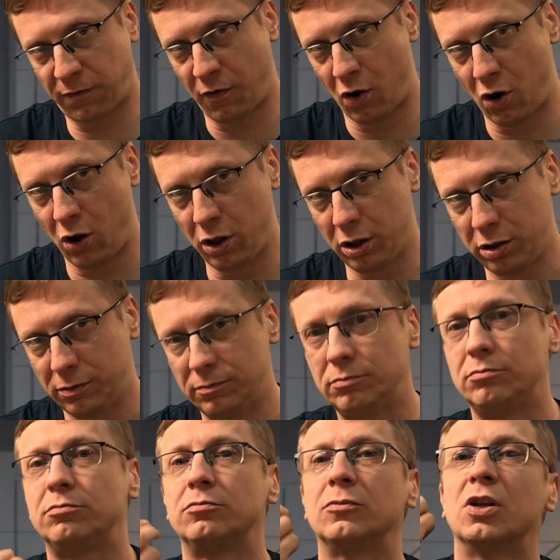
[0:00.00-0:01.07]
fall,
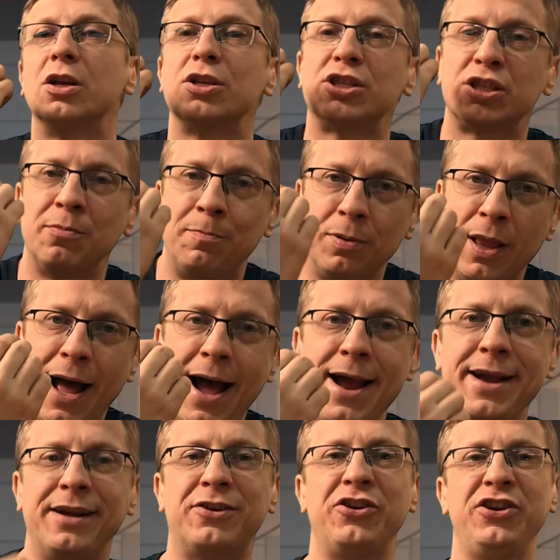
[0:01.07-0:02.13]

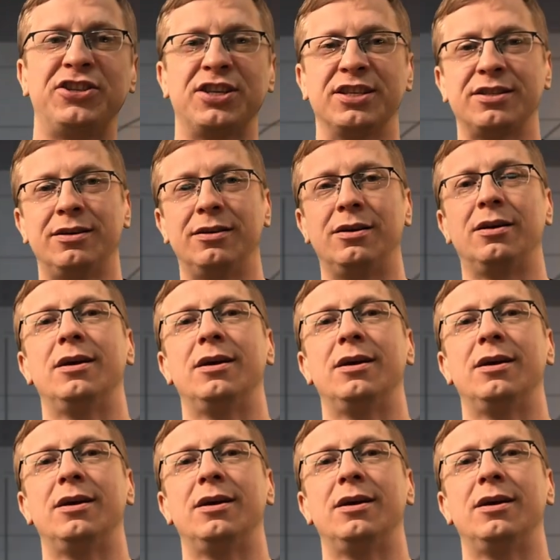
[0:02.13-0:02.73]
supply increases.